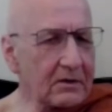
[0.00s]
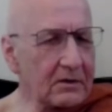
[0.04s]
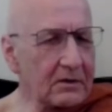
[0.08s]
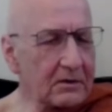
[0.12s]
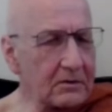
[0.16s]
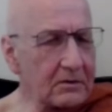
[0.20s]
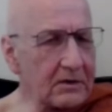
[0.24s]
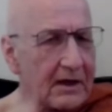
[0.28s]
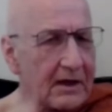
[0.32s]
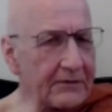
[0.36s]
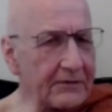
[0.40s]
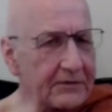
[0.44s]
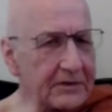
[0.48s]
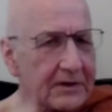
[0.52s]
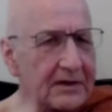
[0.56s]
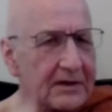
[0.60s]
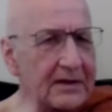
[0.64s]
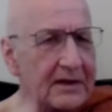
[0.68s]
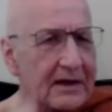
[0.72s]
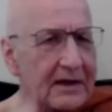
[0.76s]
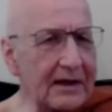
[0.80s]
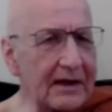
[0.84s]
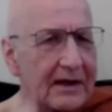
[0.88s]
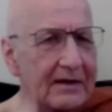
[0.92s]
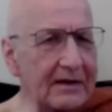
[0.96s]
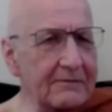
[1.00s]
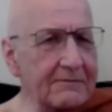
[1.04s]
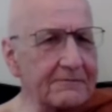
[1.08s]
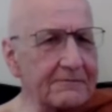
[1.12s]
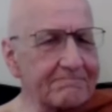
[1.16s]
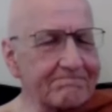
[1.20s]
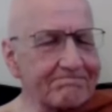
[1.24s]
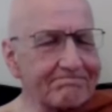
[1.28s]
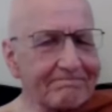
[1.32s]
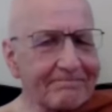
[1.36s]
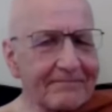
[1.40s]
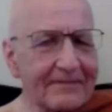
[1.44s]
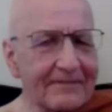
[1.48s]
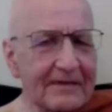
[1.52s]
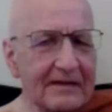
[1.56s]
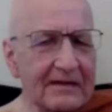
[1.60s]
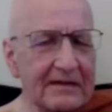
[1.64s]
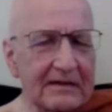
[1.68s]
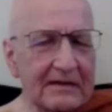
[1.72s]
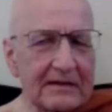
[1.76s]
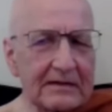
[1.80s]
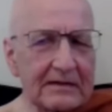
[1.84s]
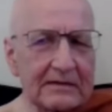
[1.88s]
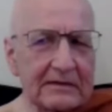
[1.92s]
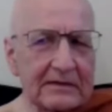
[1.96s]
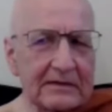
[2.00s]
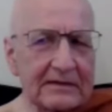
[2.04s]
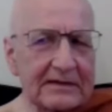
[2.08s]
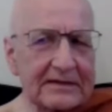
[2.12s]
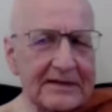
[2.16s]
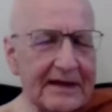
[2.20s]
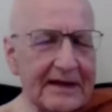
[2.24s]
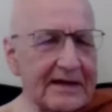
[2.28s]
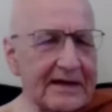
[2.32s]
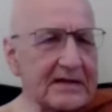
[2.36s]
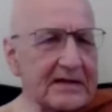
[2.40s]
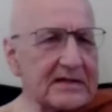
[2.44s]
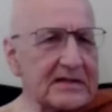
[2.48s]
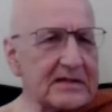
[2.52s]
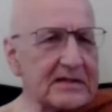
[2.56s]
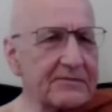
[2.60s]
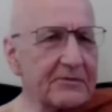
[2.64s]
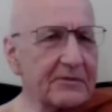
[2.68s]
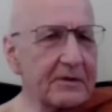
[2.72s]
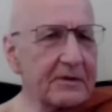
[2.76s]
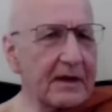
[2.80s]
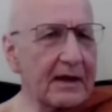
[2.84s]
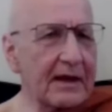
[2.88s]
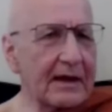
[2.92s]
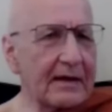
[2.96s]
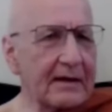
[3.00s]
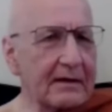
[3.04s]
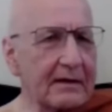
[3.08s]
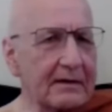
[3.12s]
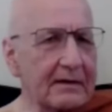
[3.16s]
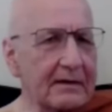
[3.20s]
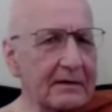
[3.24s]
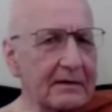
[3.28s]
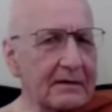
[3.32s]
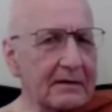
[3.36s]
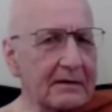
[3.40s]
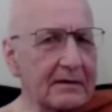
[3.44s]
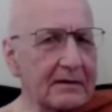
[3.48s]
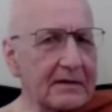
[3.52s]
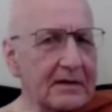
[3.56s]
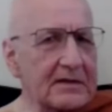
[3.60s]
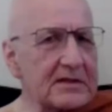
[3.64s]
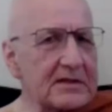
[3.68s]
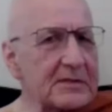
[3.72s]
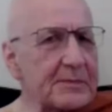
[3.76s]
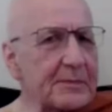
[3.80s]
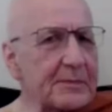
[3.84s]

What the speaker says: You know, you have to get a kind of taste for that, the